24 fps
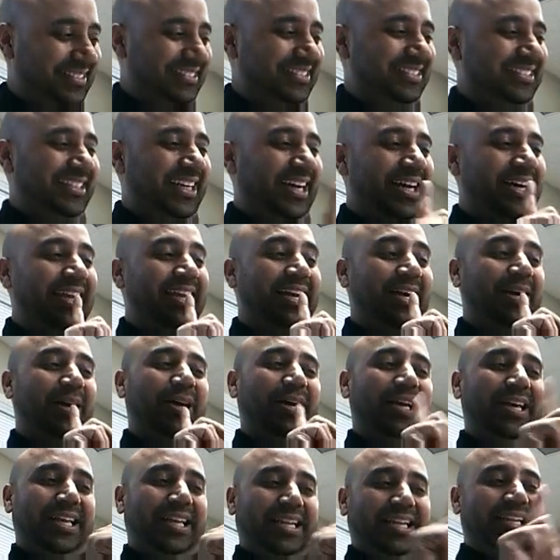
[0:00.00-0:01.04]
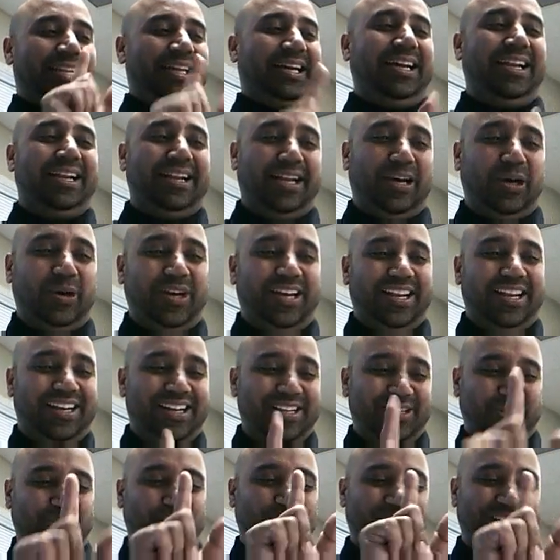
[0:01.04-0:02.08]
Yeah. Done now here, right?
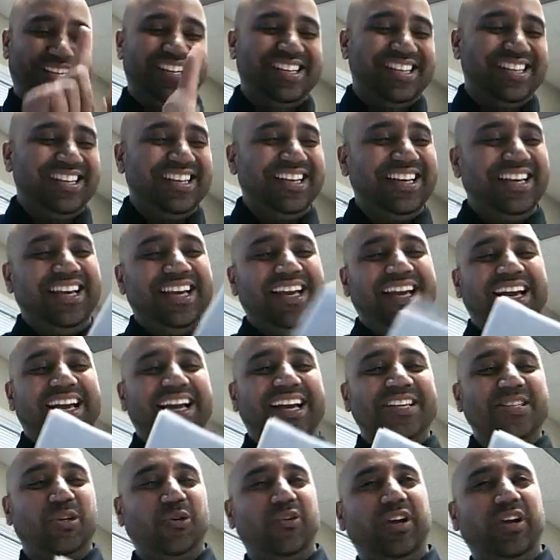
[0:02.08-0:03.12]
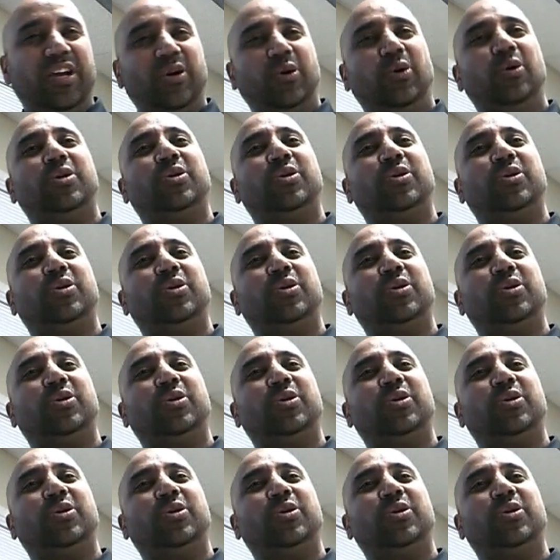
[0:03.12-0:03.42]
Sorry. So we go